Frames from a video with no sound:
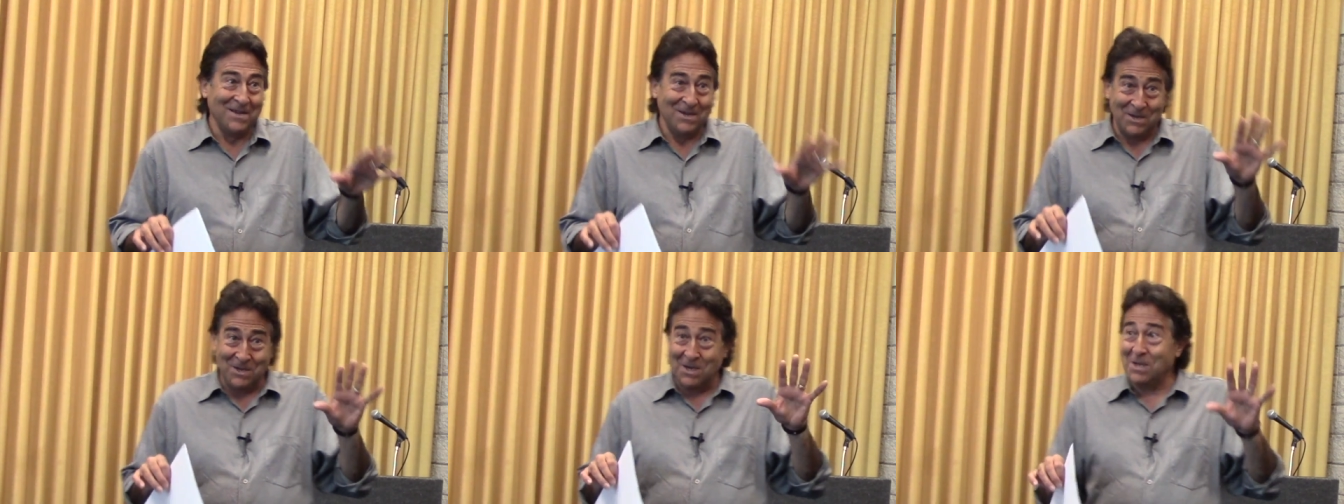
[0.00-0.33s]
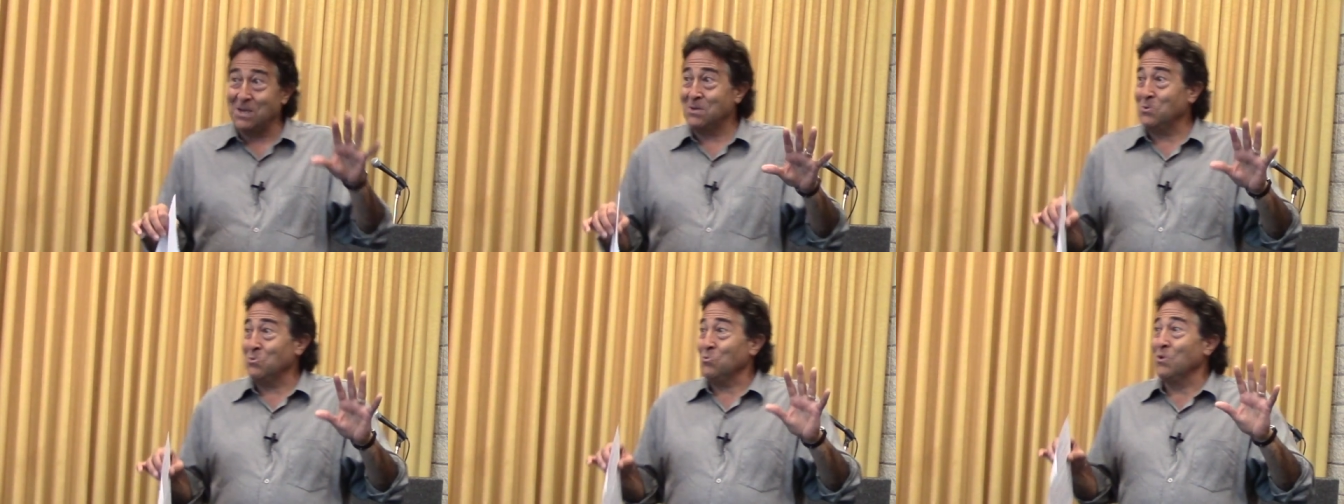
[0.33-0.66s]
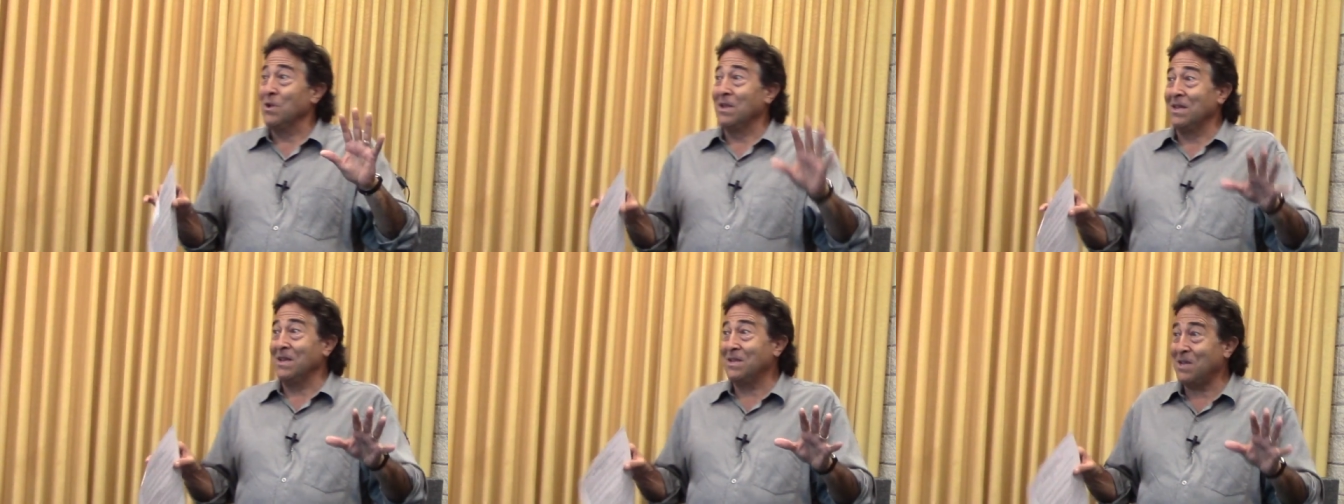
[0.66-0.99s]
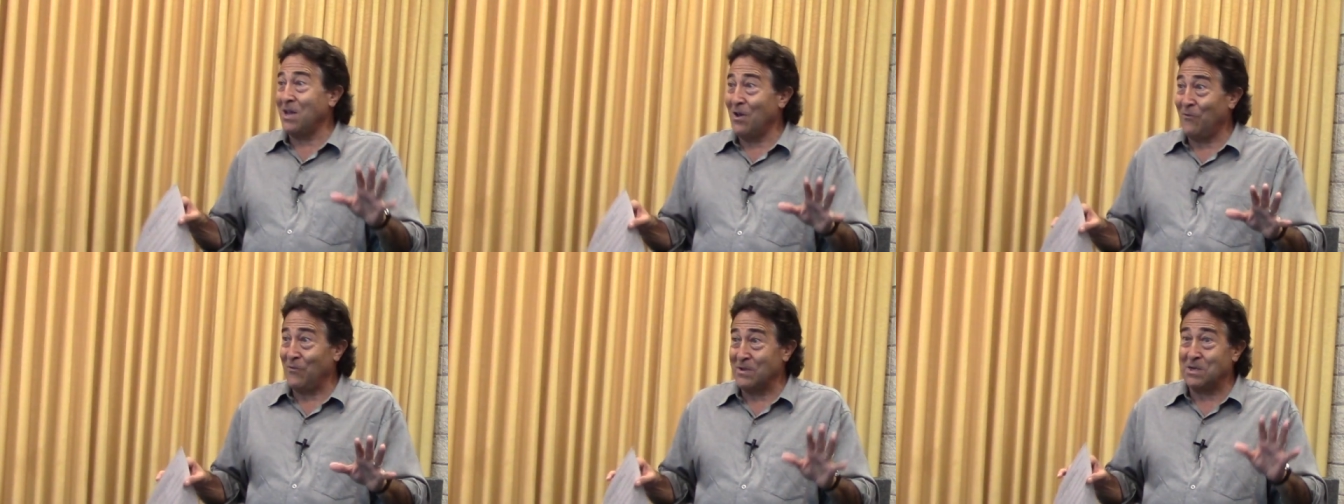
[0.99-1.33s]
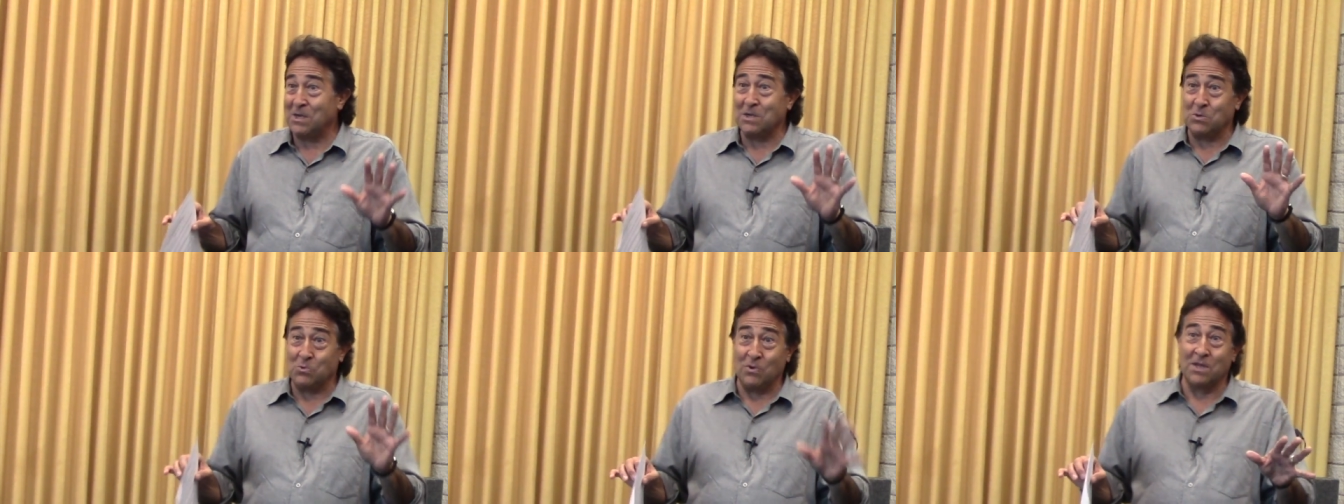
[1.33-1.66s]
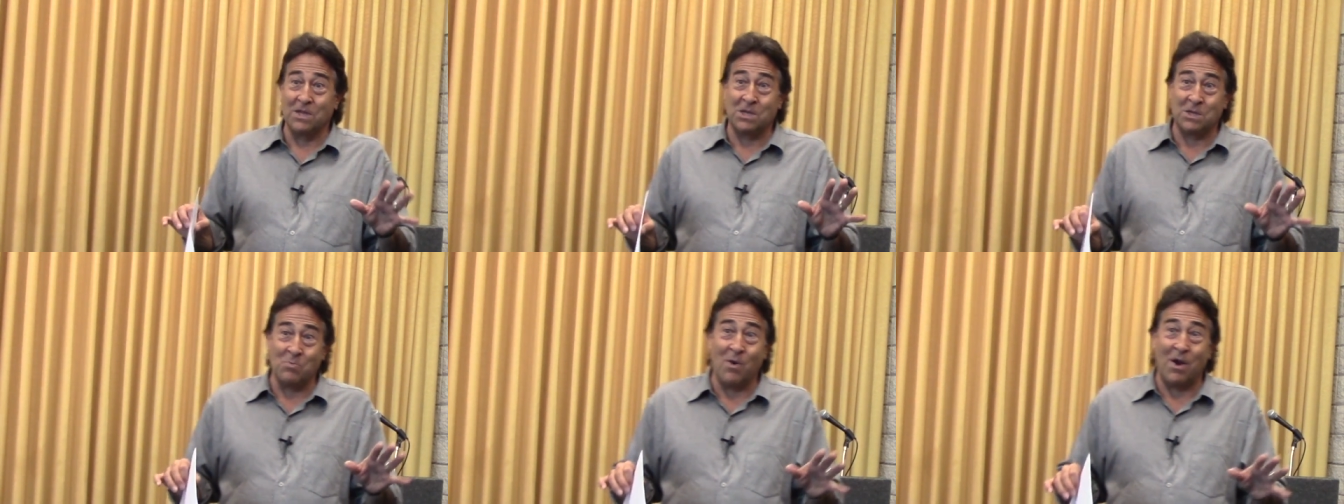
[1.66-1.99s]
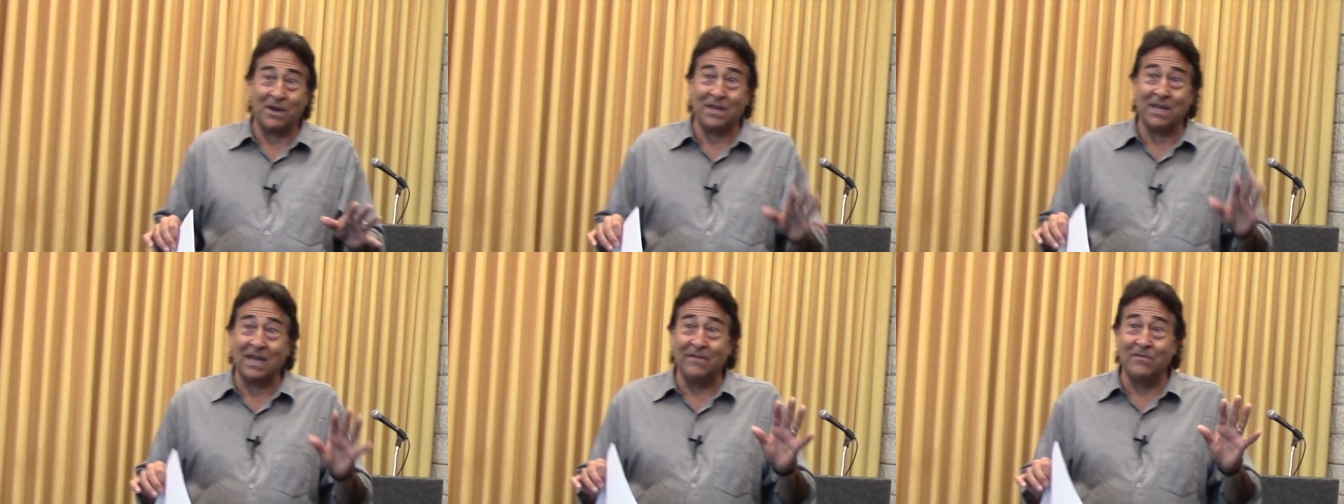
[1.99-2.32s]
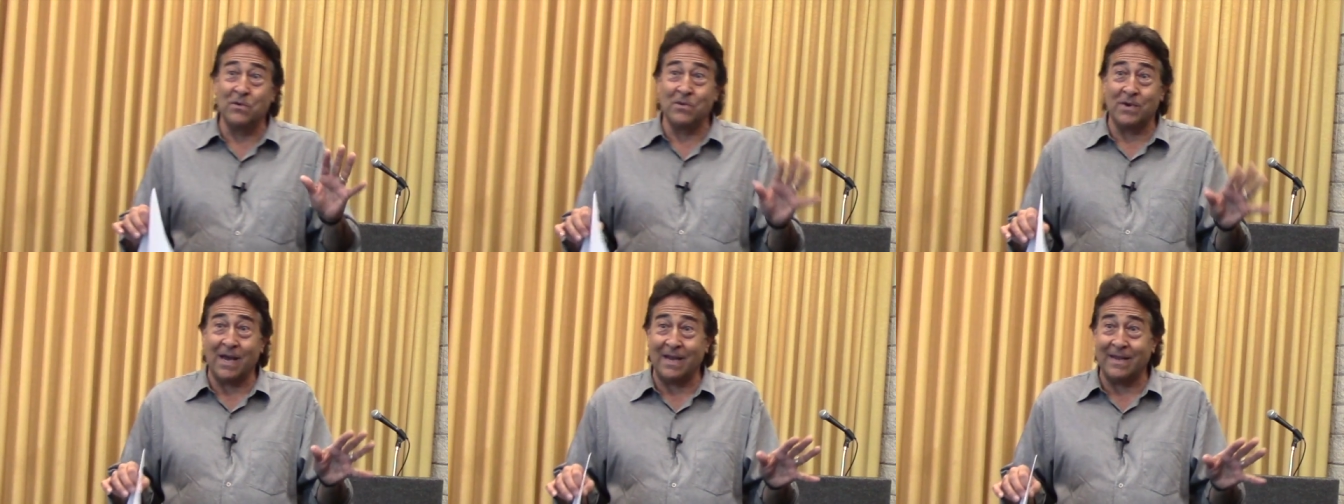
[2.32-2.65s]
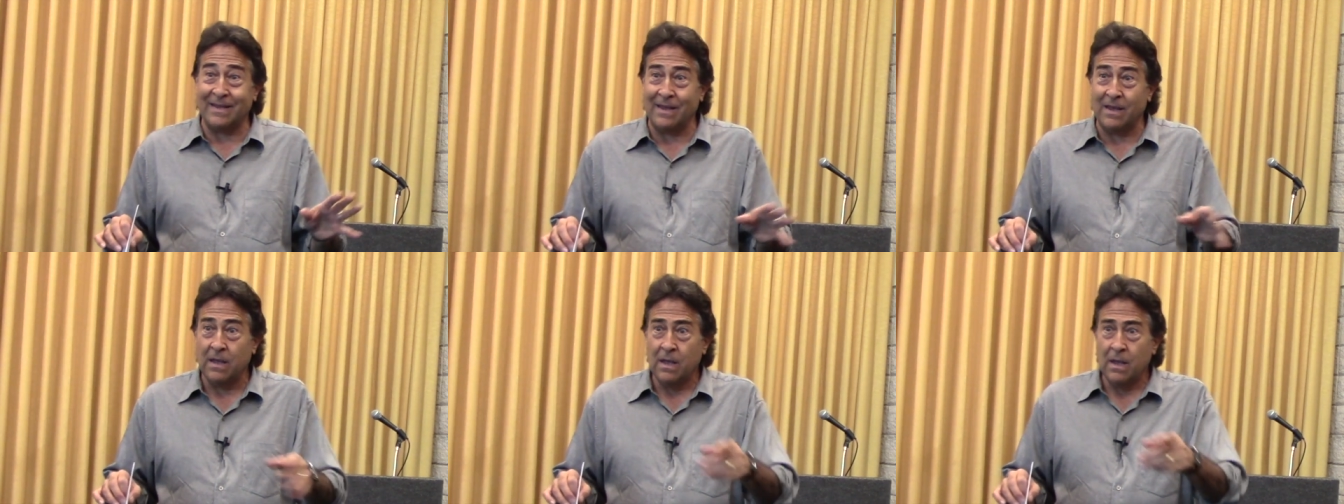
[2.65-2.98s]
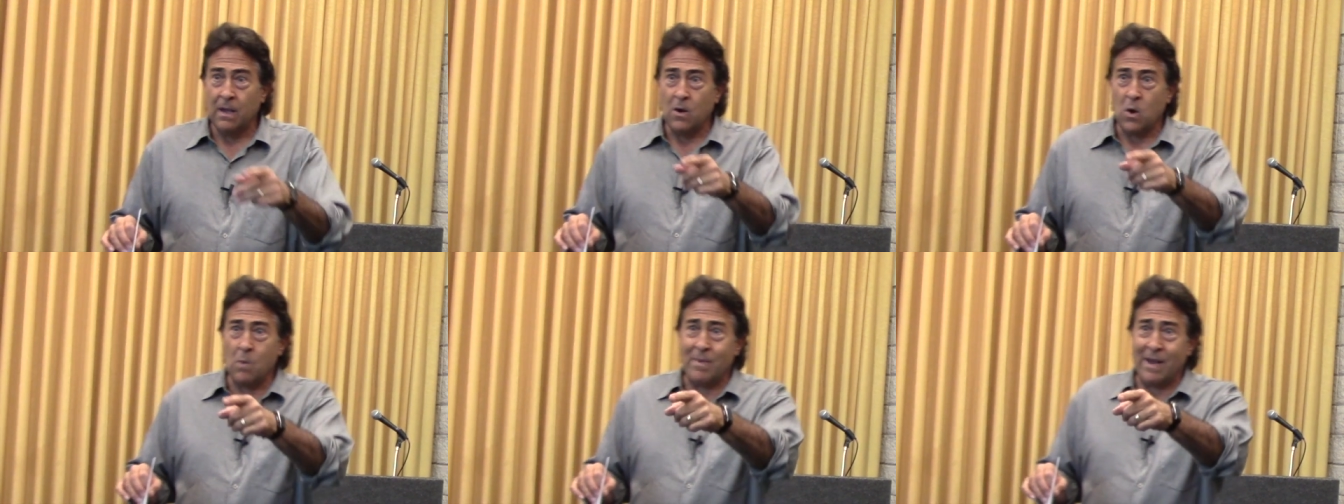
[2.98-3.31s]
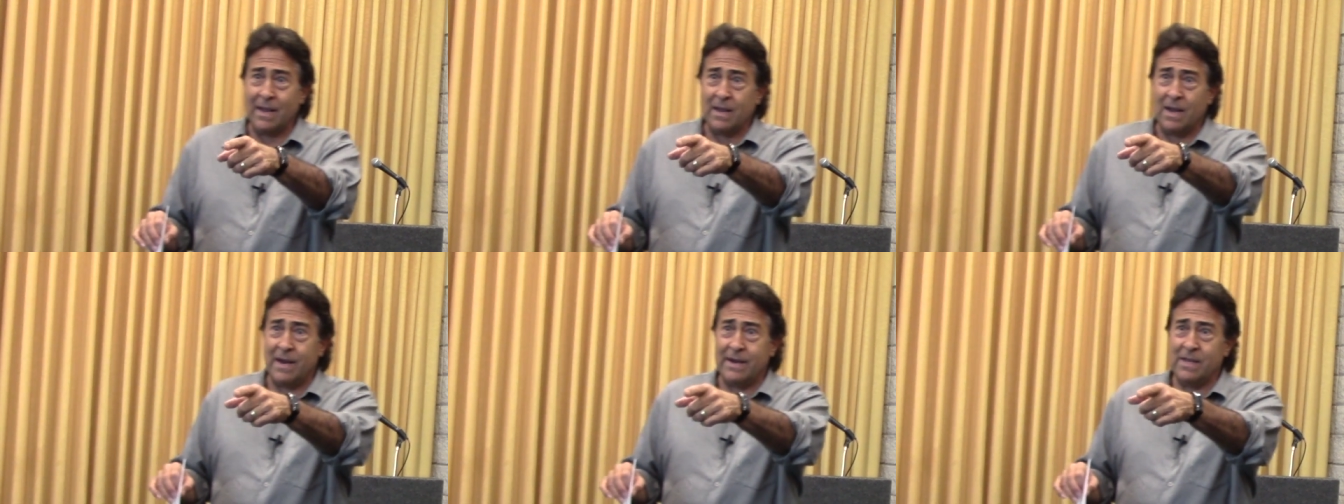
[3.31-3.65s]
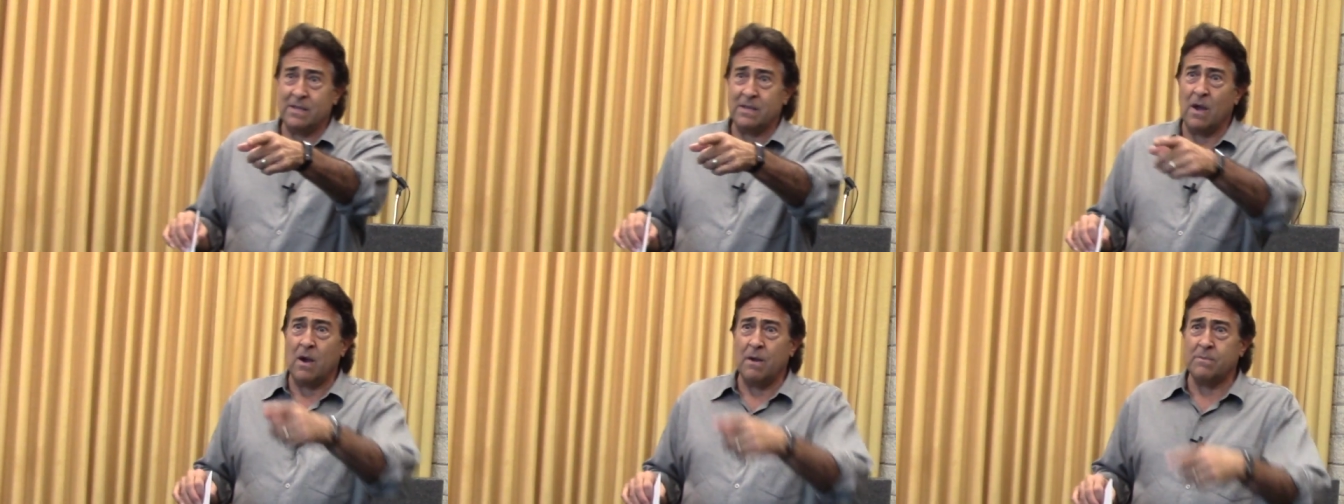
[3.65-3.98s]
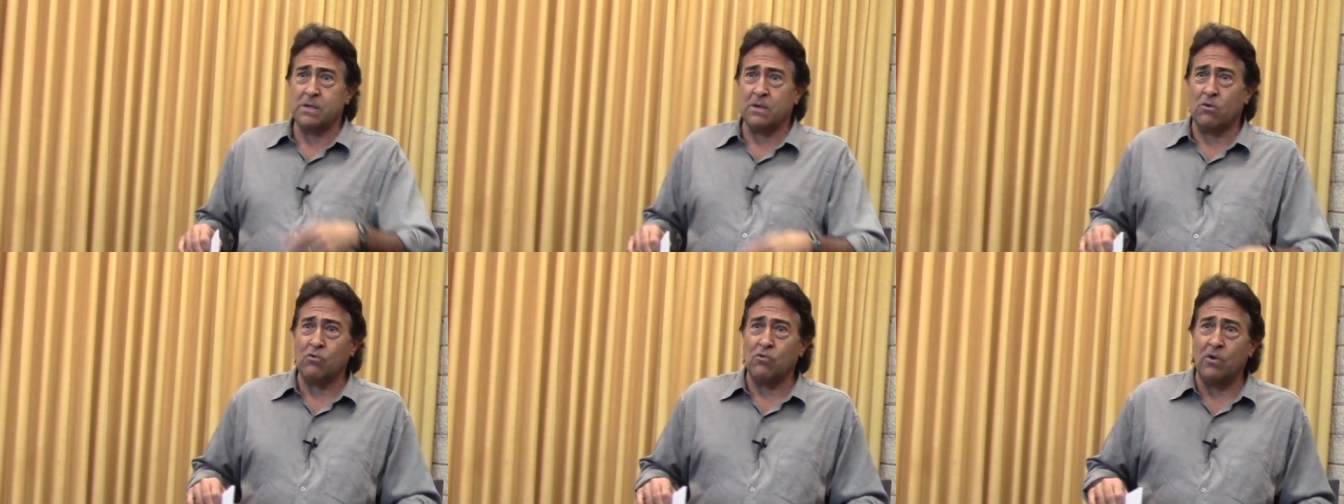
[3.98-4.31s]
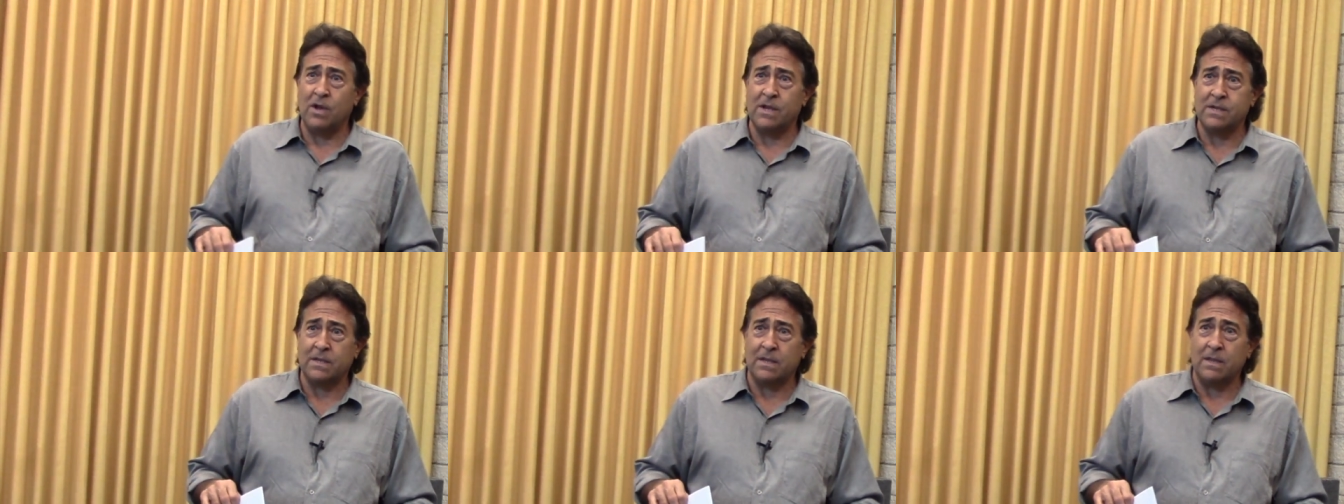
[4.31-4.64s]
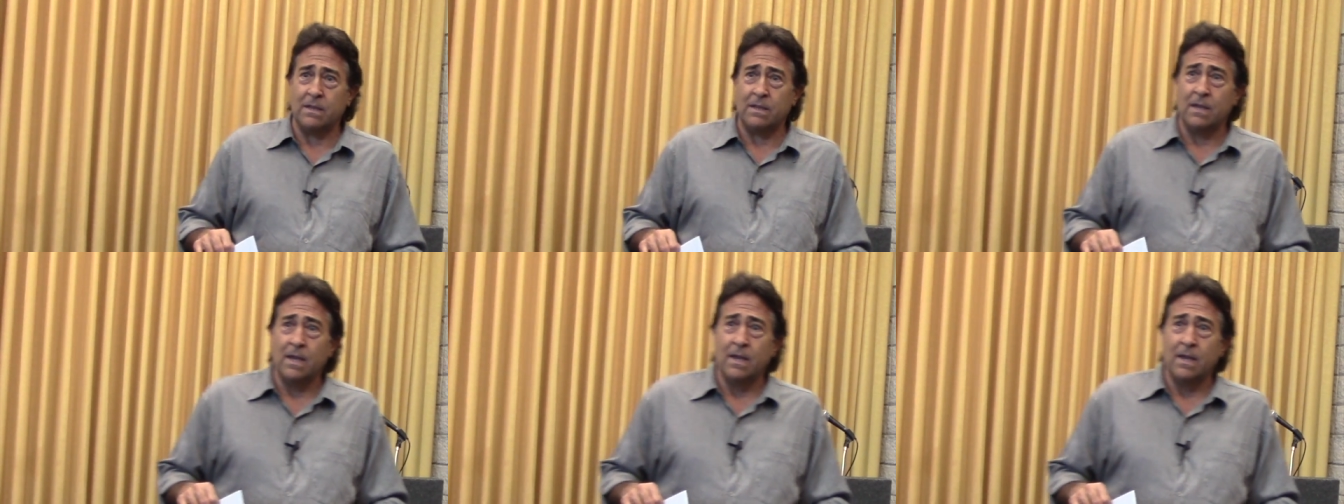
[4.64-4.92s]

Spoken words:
She is really tough and she's really smart. To give you an idea, oh my God, his arms are crossed and